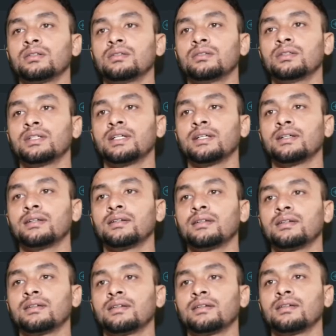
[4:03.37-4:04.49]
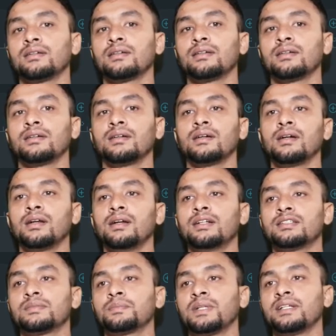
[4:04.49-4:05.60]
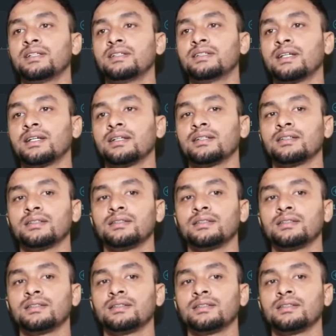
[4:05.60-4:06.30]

Okay, let's play it again.